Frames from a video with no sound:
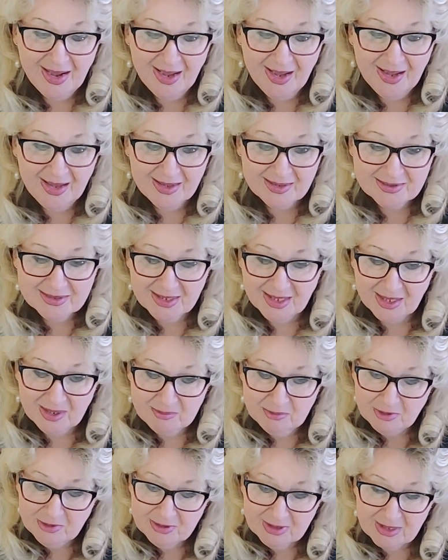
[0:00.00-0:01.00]
And
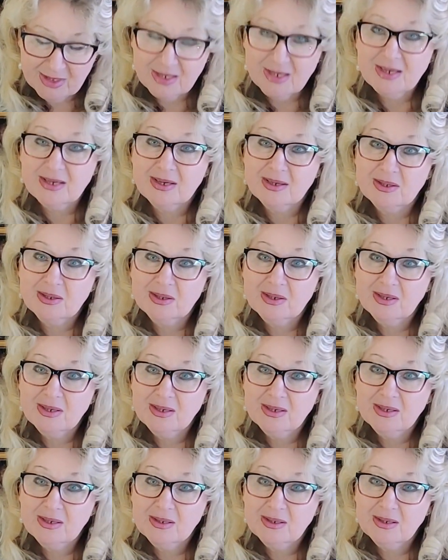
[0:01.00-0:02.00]
I'm looking
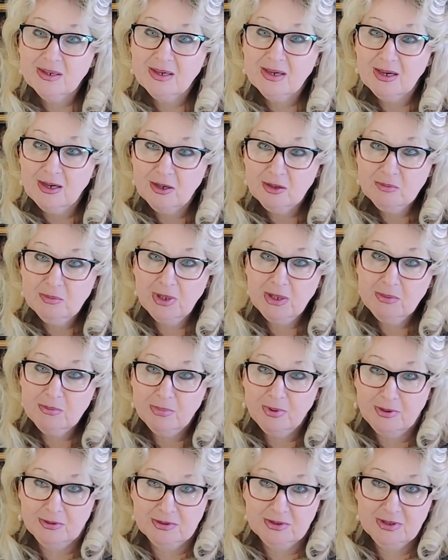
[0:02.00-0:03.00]
on my
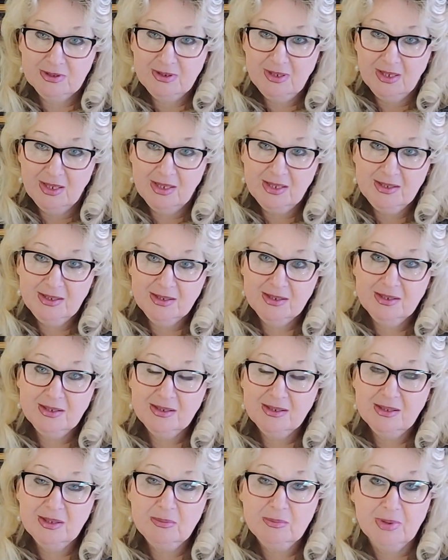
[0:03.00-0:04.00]
body, laying
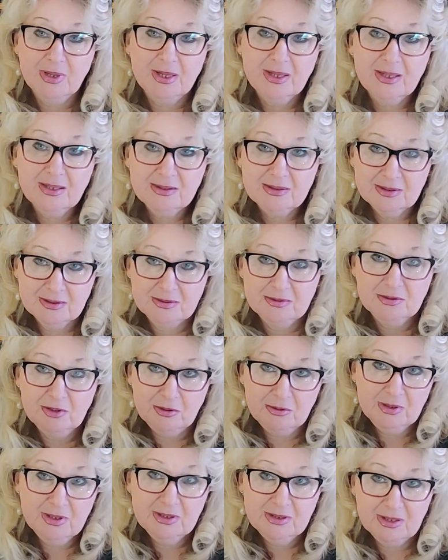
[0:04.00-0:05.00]
in the bed,
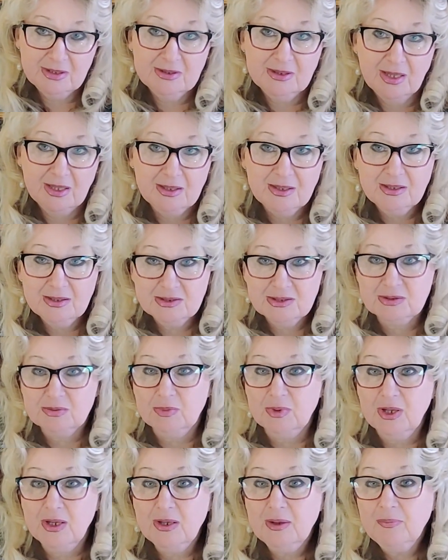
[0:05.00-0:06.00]
knowing that it's
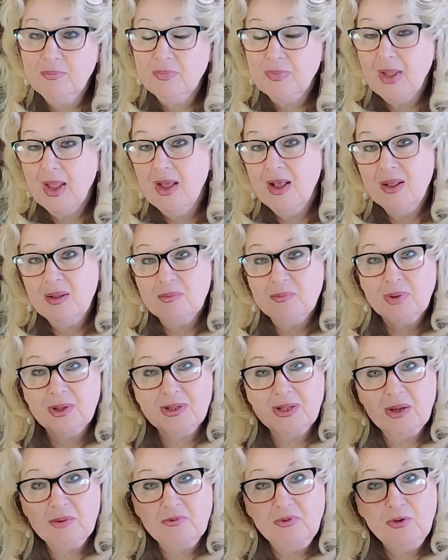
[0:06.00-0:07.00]
me,
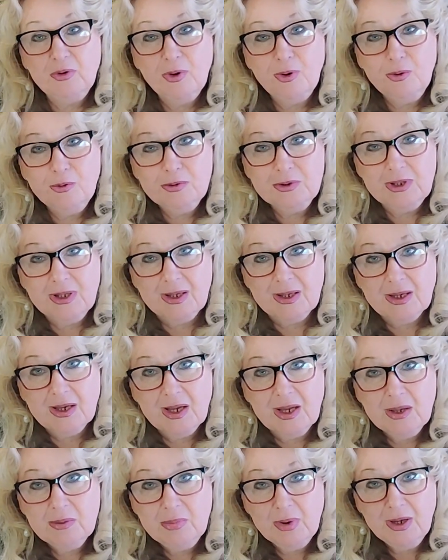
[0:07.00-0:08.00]
but I'm floating
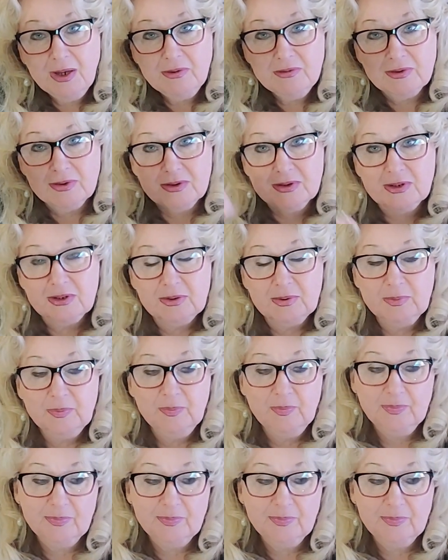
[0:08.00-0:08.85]
above it.